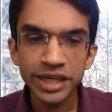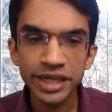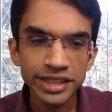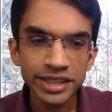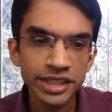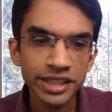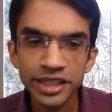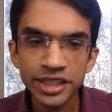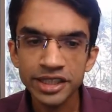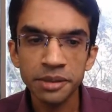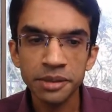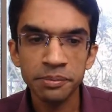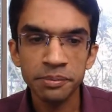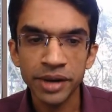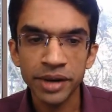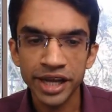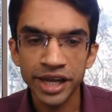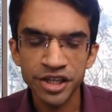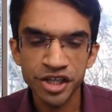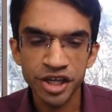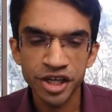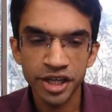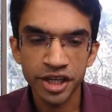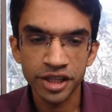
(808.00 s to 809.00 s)
and supply
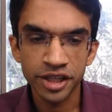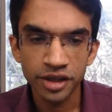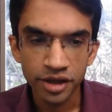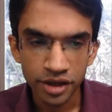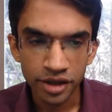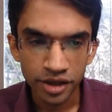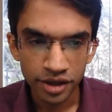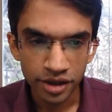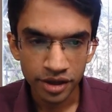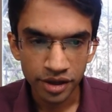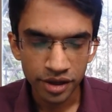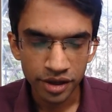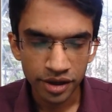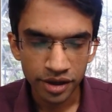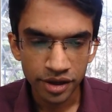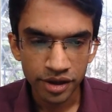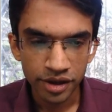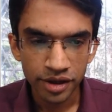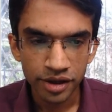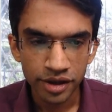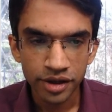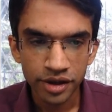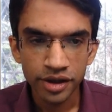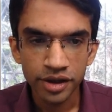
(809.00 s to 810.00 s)
chain,
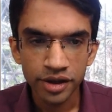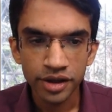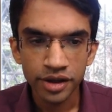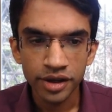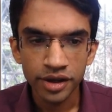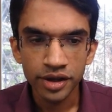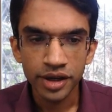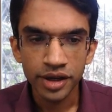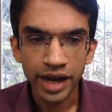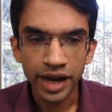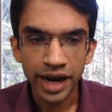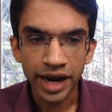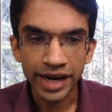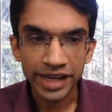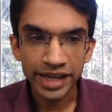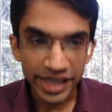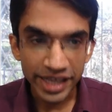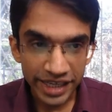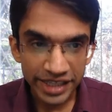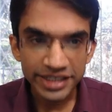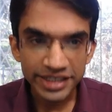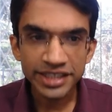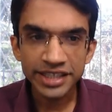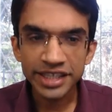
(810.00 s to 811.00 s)
and
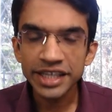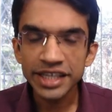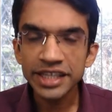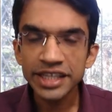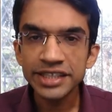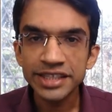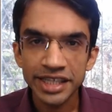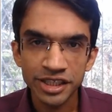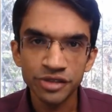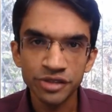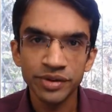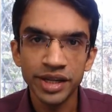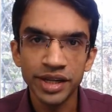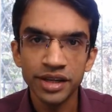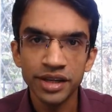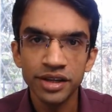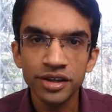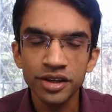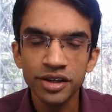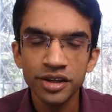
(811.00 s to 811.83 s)
key skills as well.